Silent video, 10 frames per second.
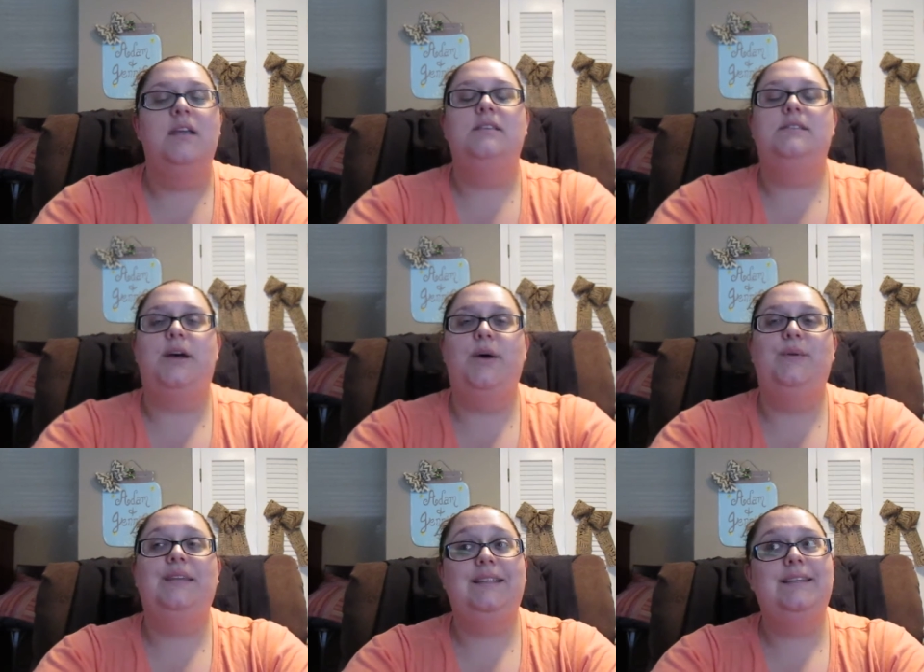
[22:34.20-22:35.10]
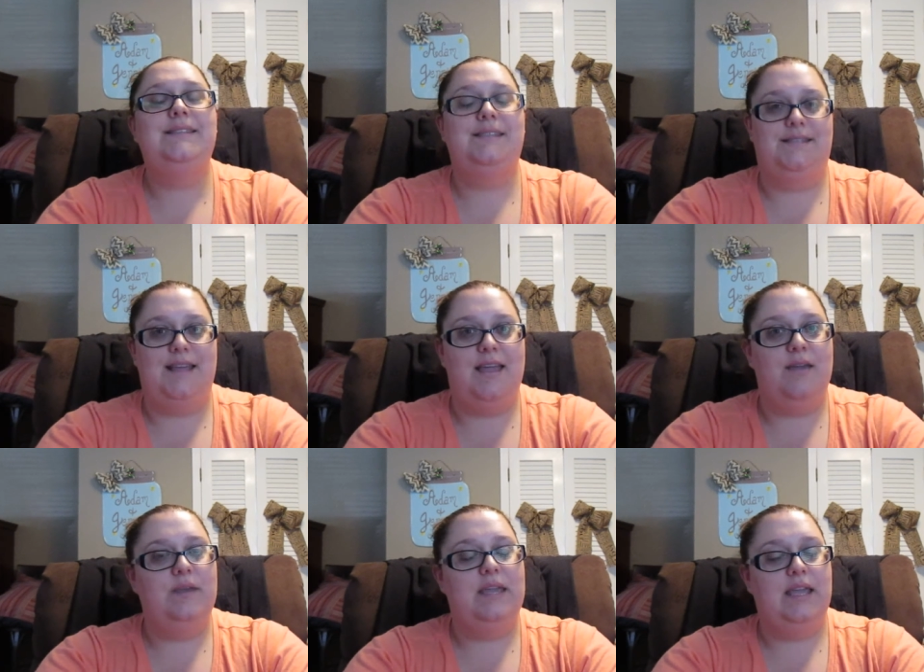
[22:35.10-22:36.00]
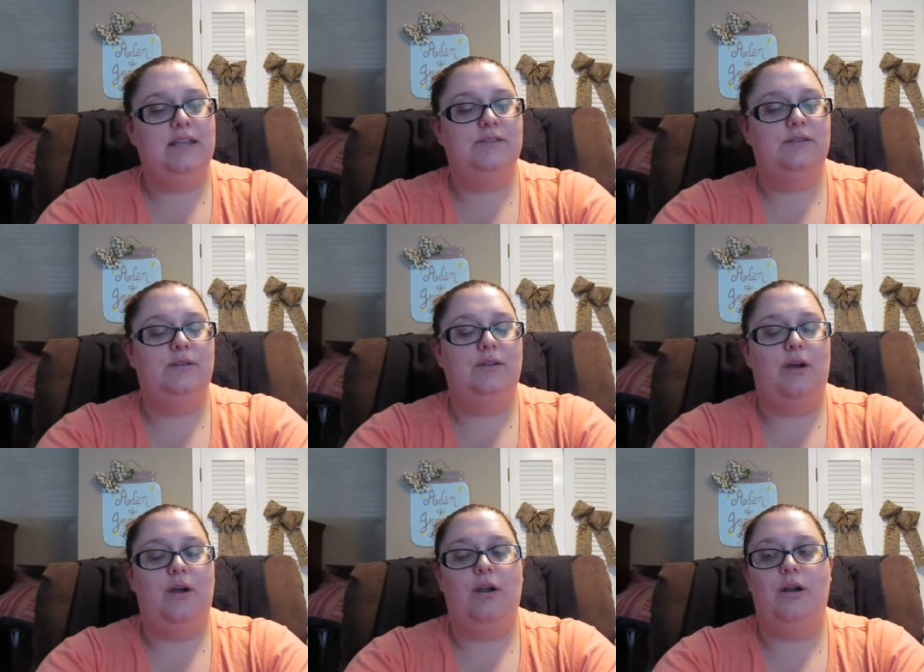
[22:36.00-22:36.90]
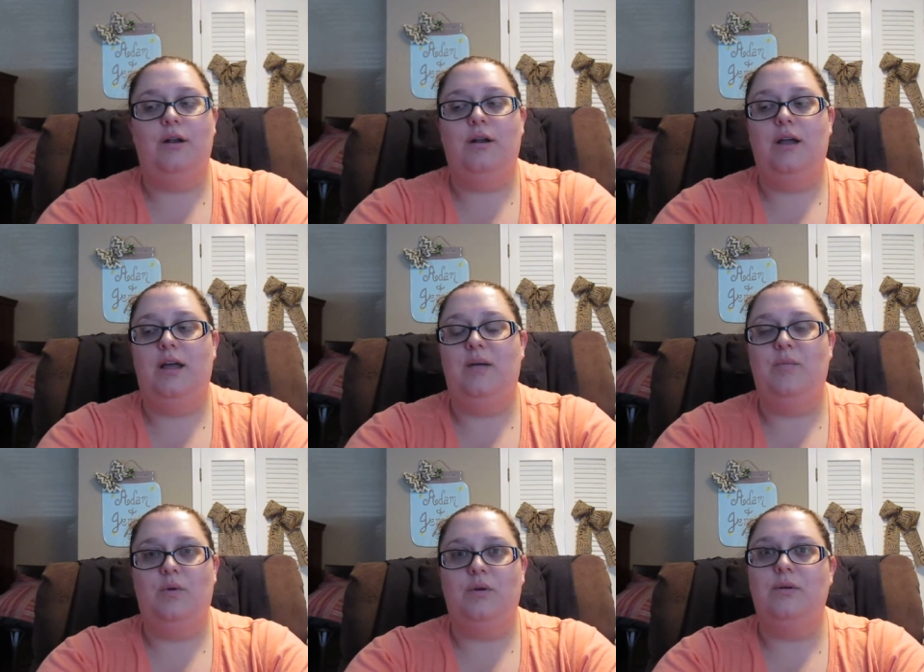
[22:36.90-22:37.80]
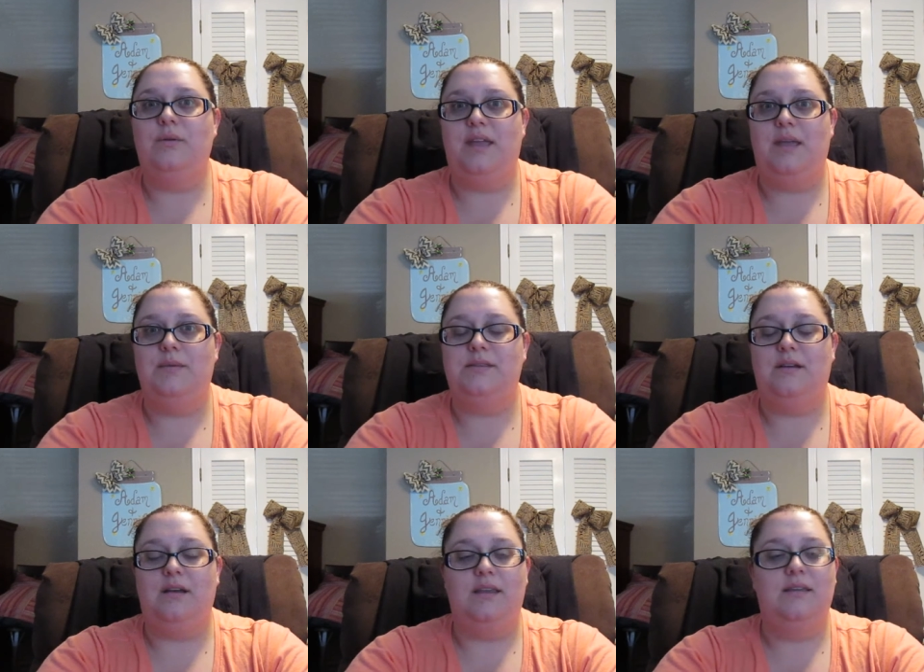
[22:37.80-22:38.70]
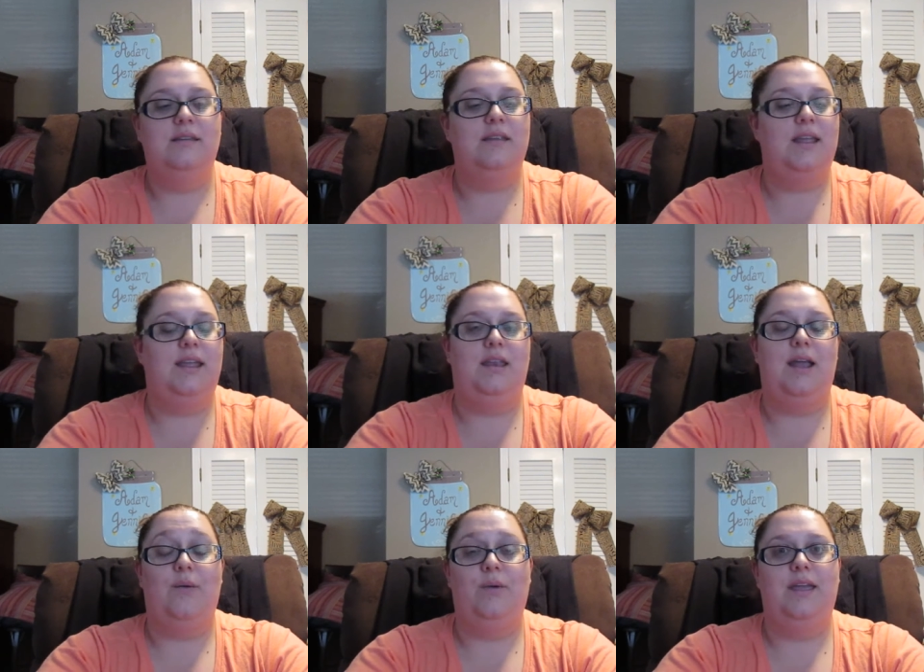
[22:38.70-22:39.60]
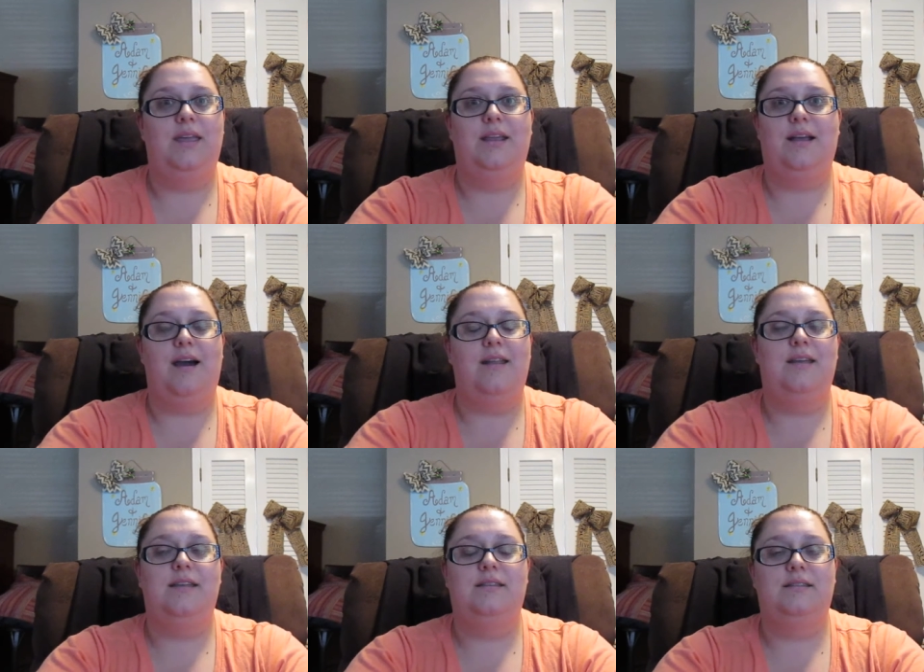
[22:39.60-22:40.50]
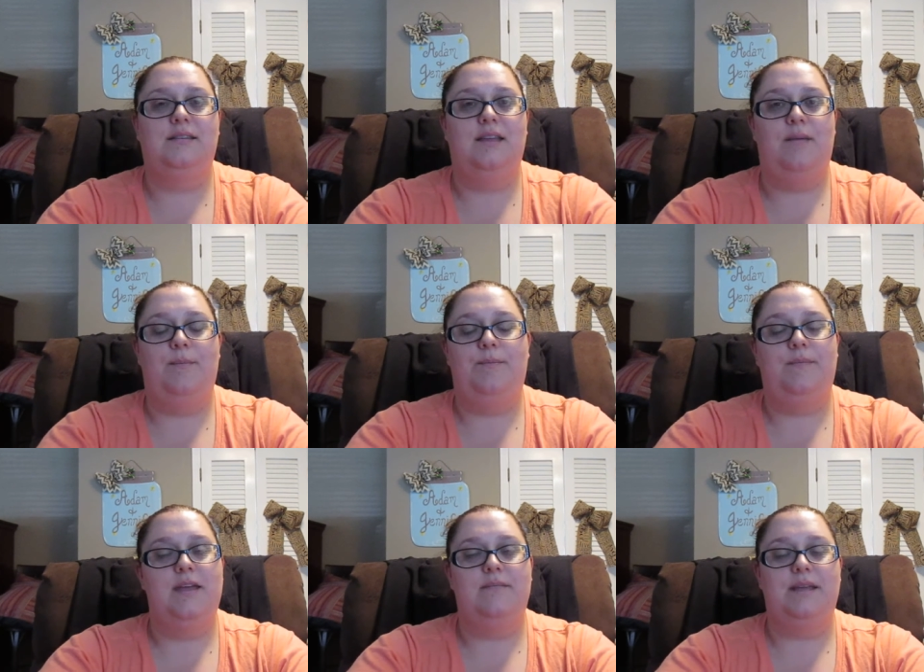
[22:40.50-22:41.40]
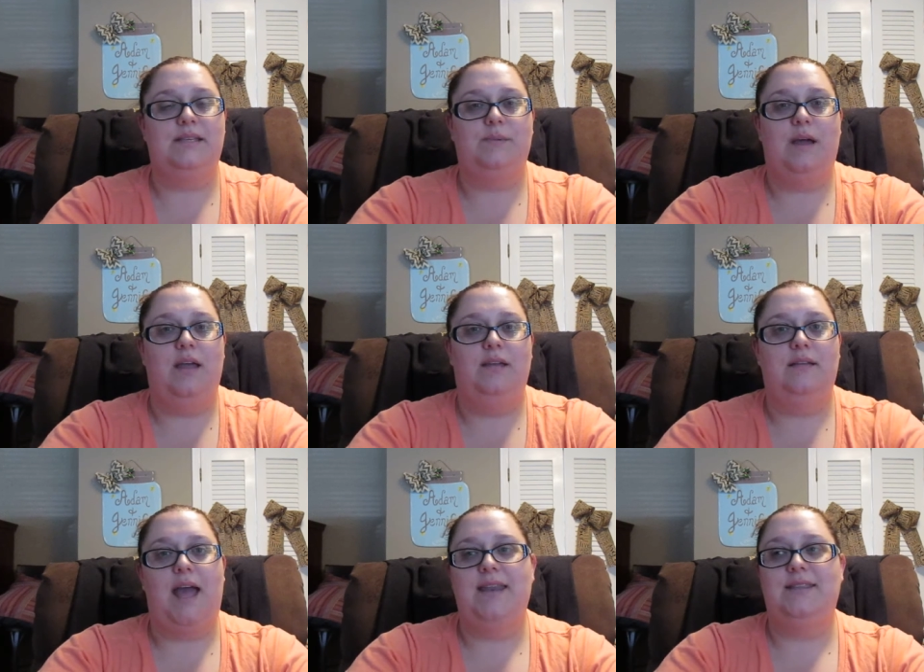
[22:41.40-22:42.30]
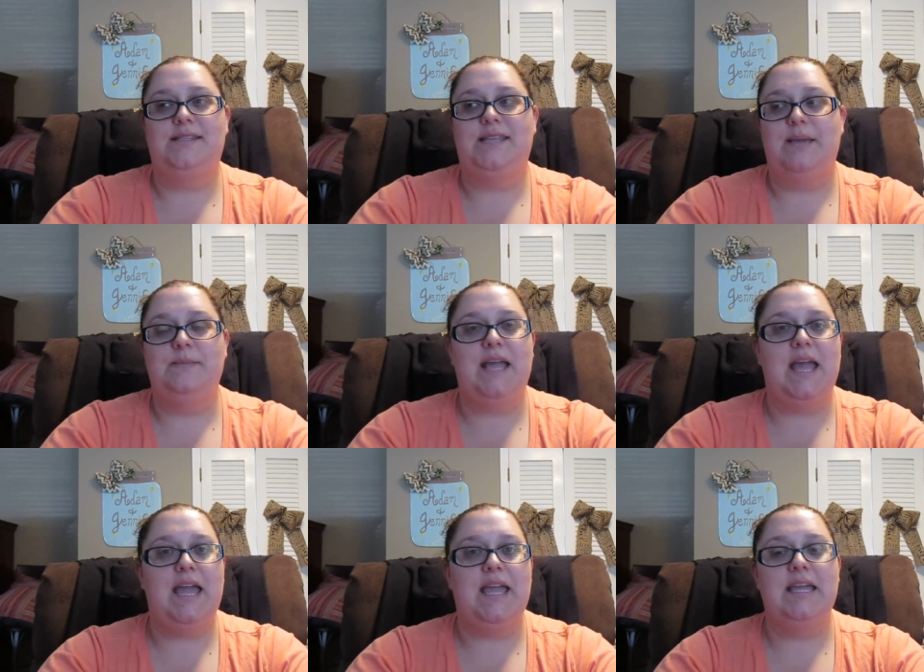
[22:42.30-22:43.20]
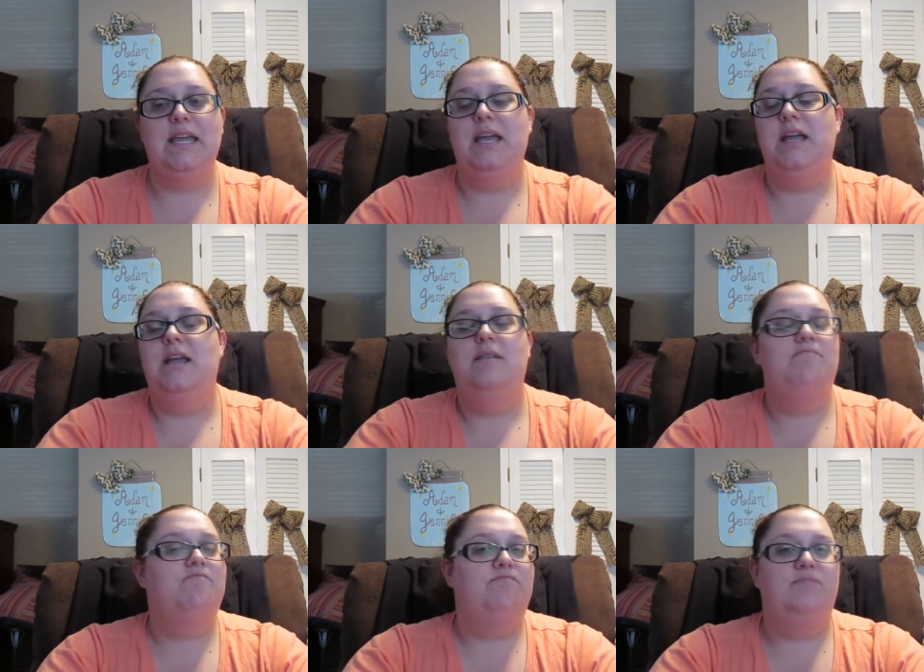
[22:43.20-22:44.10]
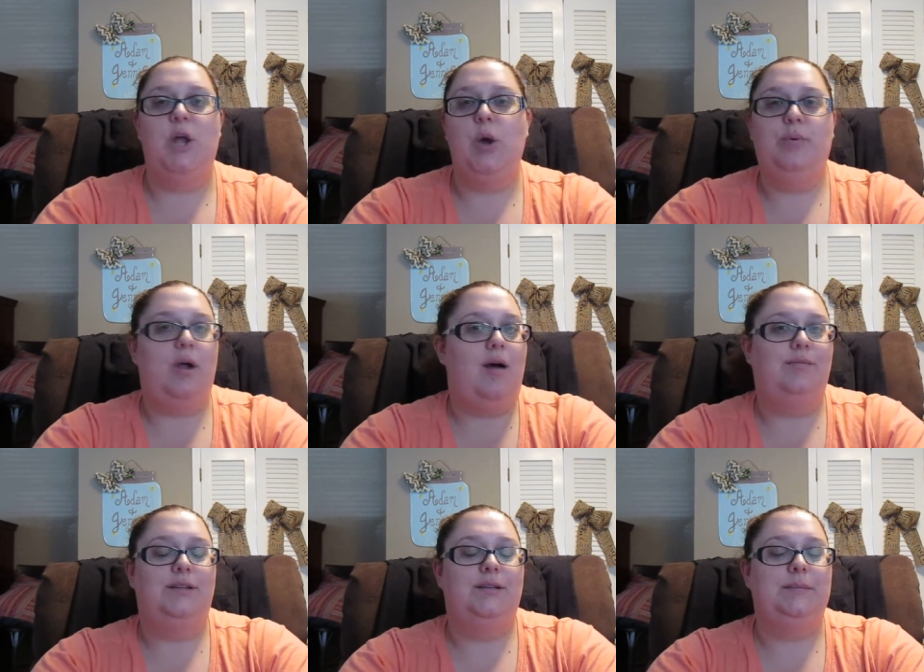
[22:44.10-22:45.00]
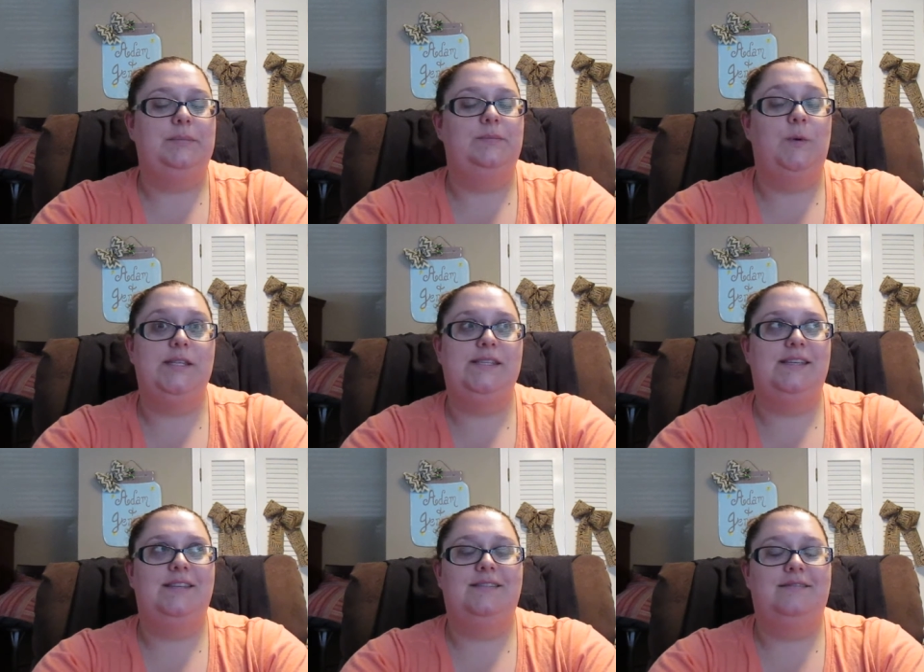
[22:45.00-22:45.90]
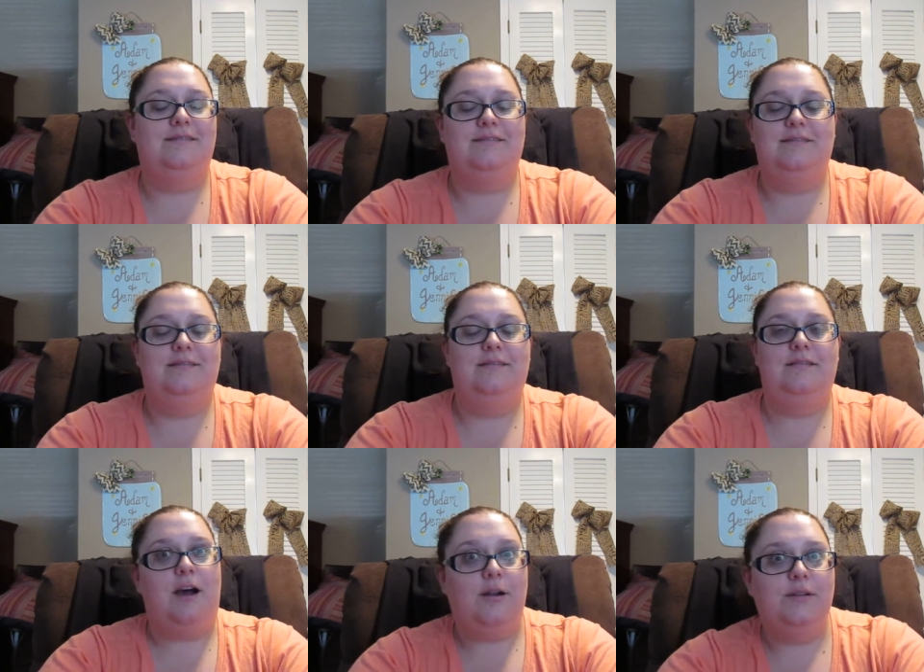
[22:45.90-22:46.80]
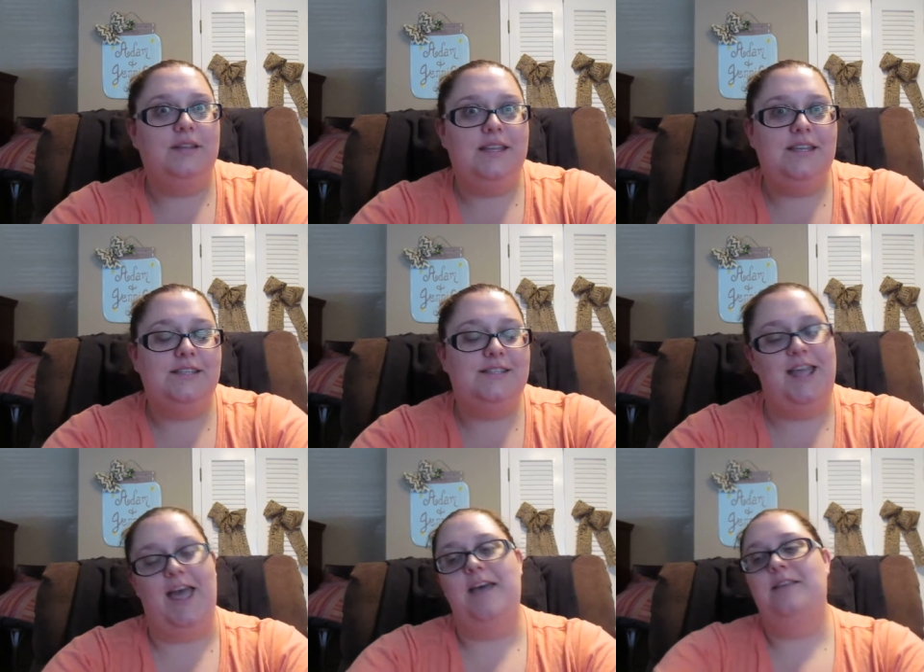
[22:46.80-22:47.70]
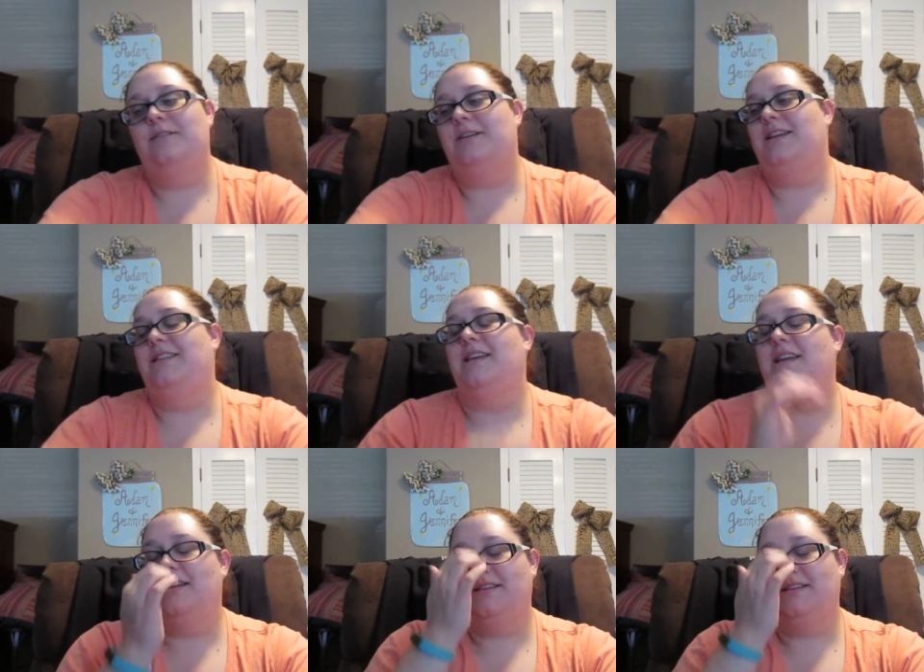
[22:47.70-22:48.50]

So needless to say, we canceled our order with Amazon, and I went and got it at Best Buy. Had it the same day, no problem. Wasn't not released yet or anything.